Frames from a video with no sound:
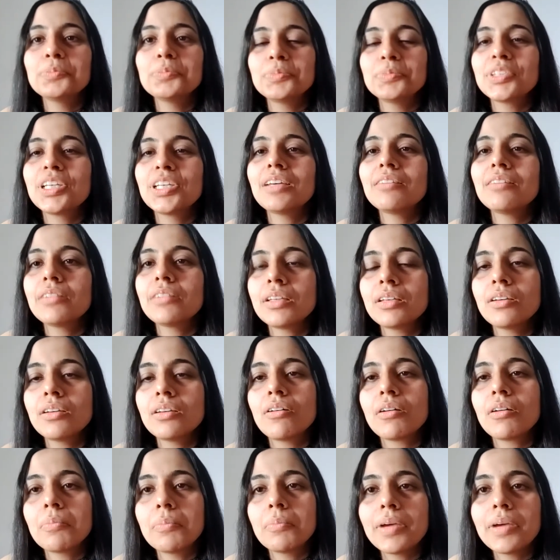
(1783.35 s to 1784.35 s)
give in
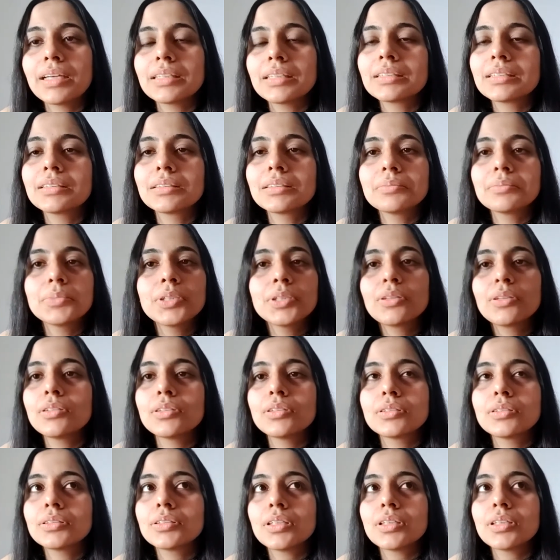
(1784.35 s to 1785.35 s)
your best,
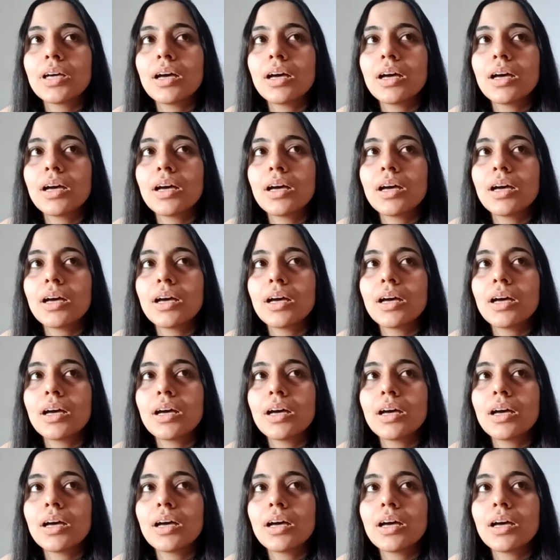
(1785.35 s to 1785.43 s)
because